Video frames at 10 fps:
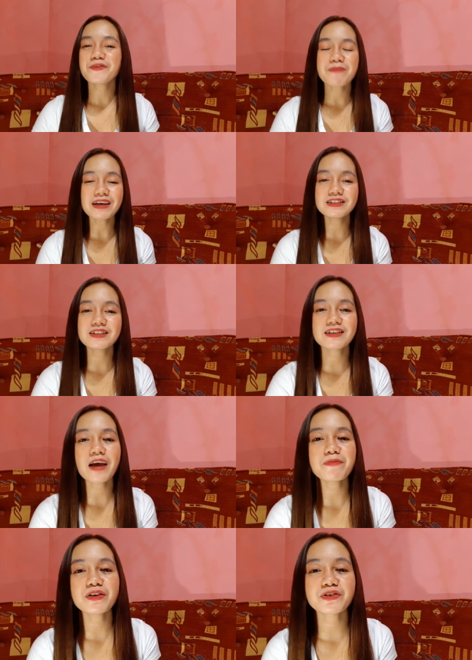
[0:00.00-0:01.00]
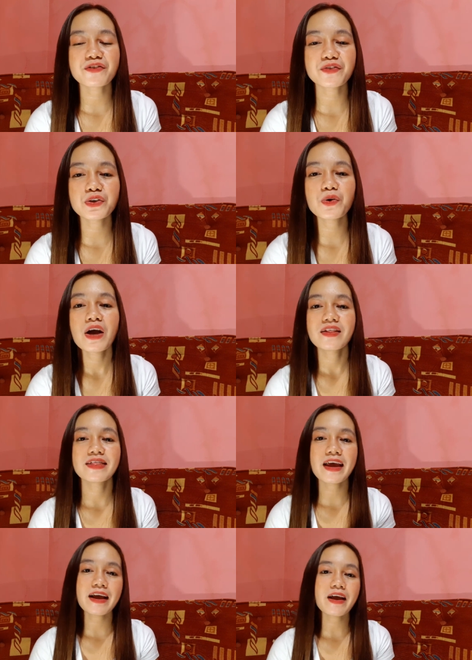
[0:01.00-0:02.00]
if you pass the Skype interview,
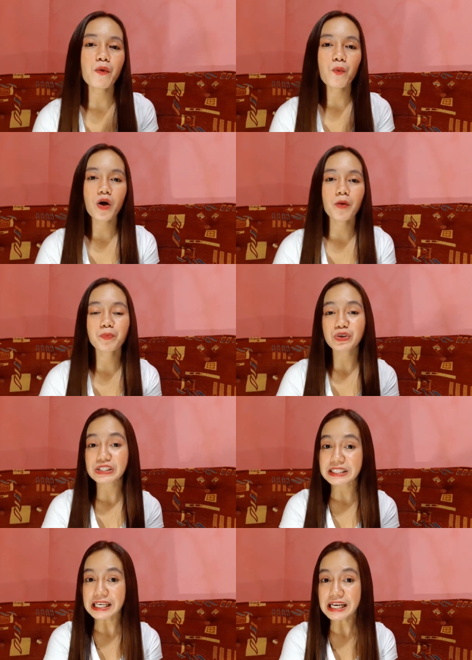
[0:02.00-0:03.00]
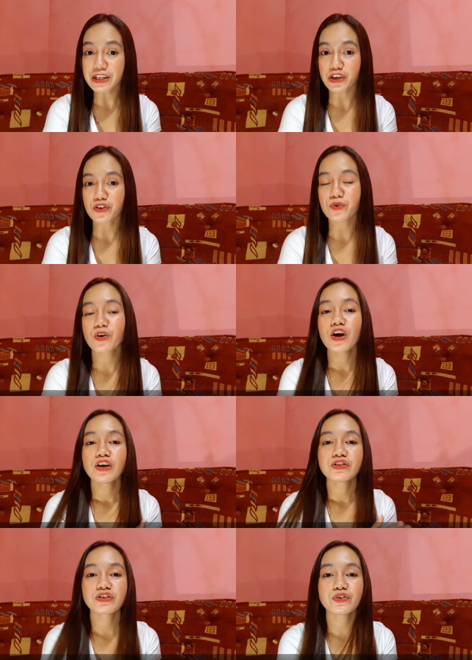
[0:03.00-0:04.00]
they will proceed you
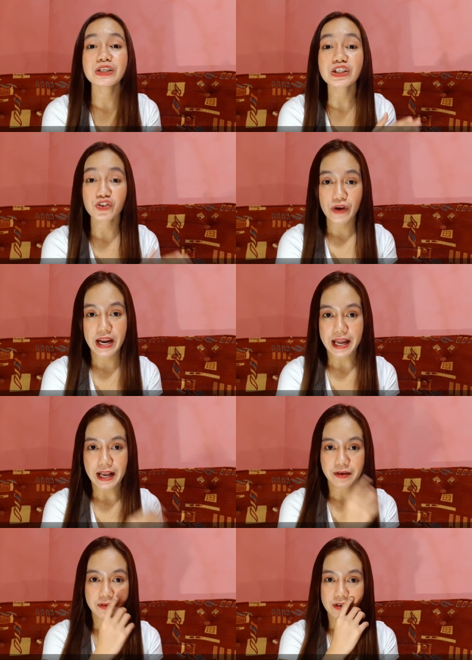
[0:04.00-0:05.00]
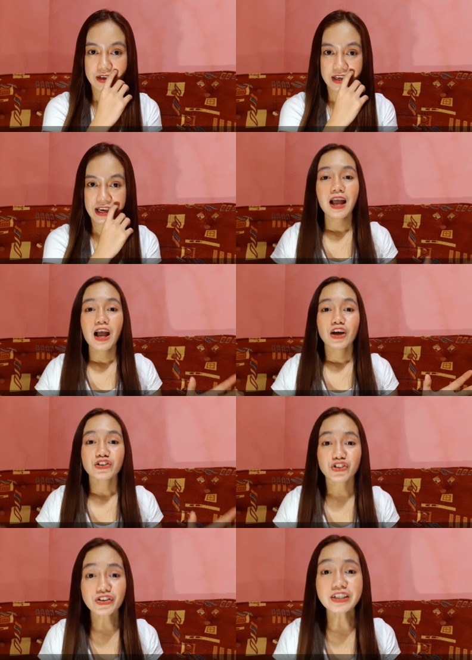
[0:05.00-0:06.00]
to the training.
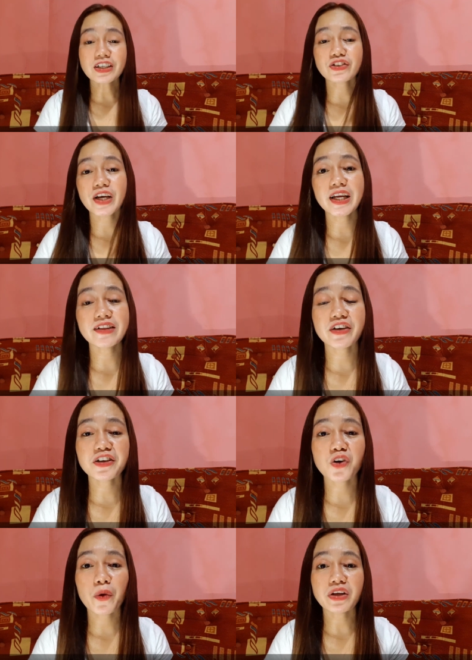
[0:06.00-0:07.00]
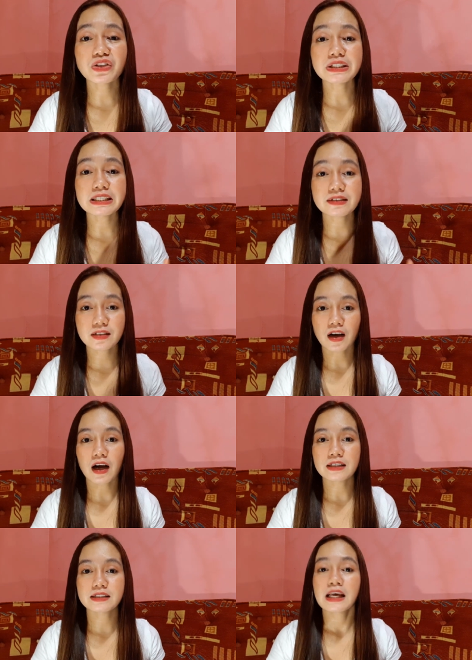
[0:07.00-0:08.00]
During the training, they're going to
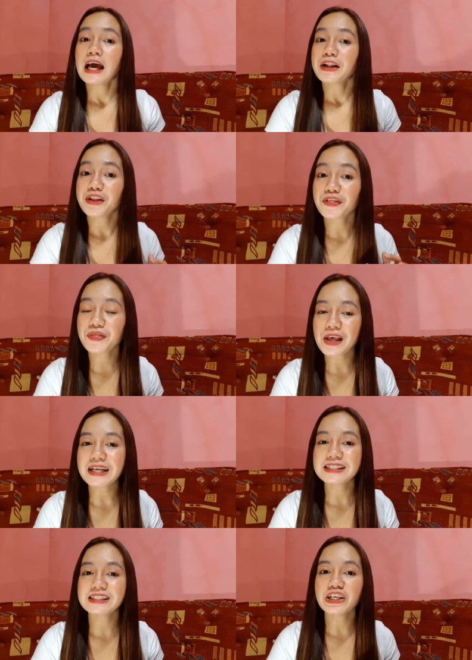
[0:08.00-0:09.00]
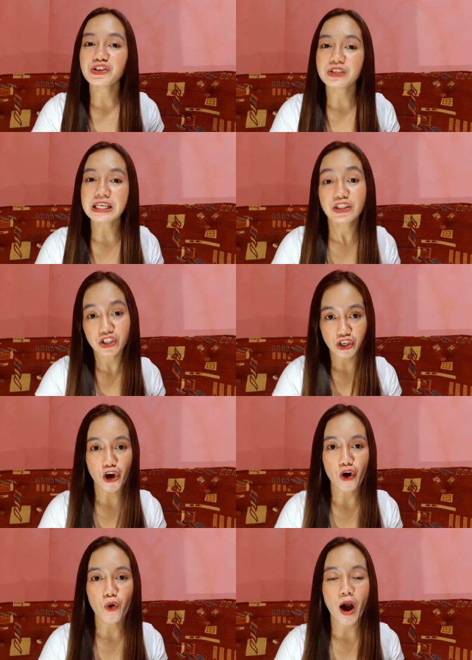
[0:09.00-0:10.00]
discuss the things that you need to
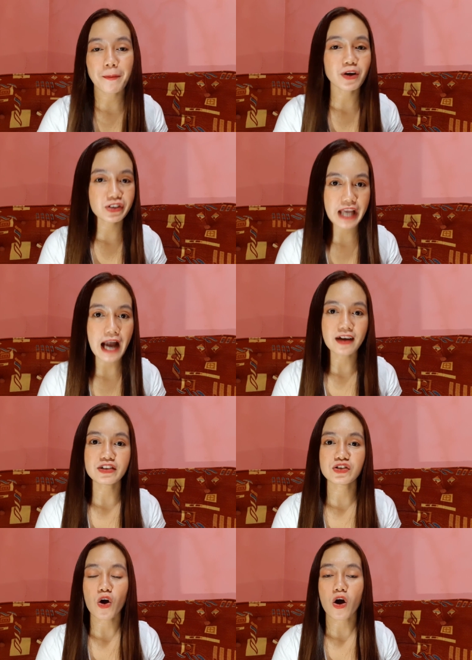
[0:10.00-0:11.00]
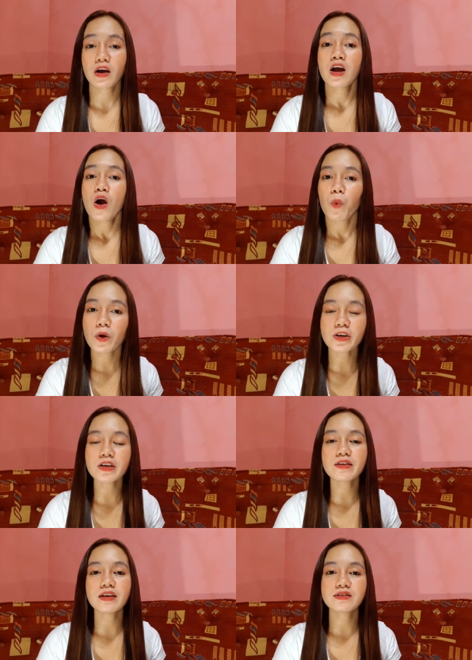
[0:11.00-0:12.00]
know about the Acadsoc. What are
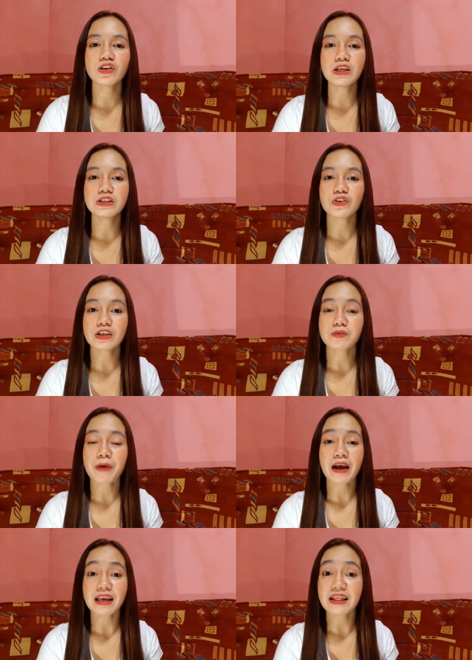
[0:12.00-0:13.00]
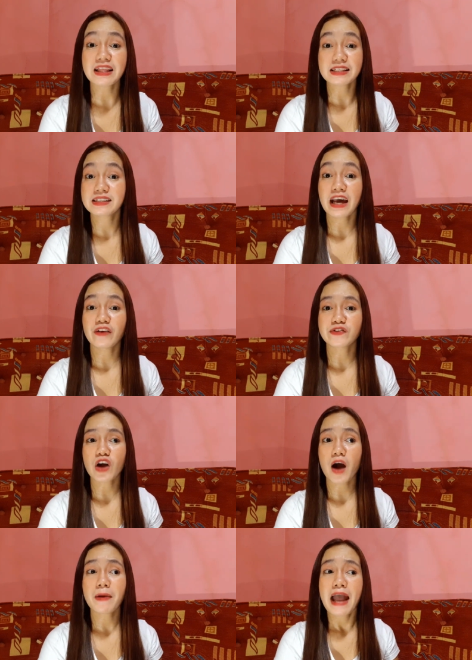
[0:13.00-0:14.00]
the things that you need to expect in this kind of
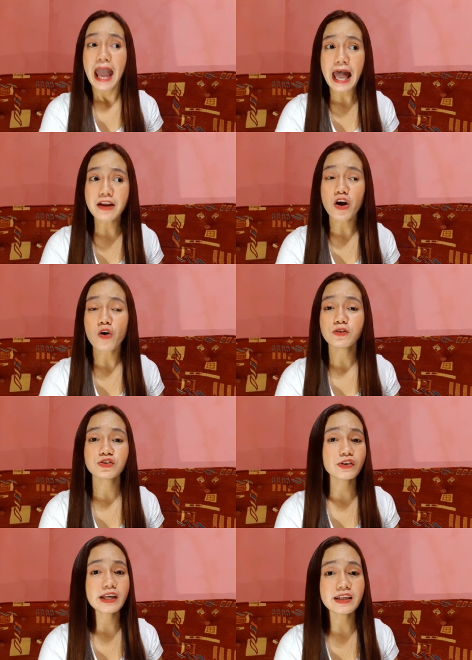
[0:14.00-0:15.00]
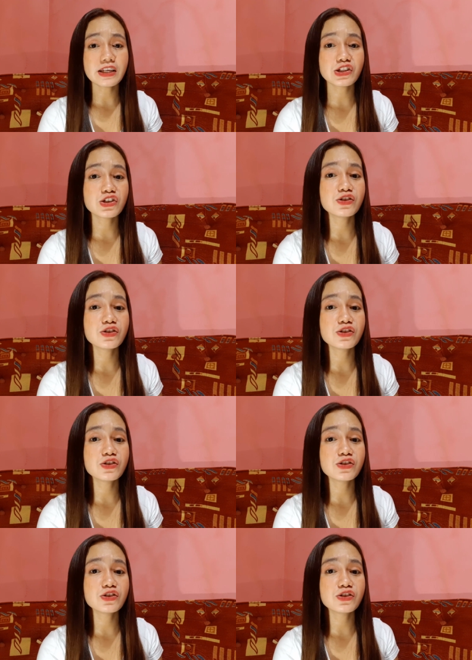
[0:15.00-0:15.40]
job? And also, they need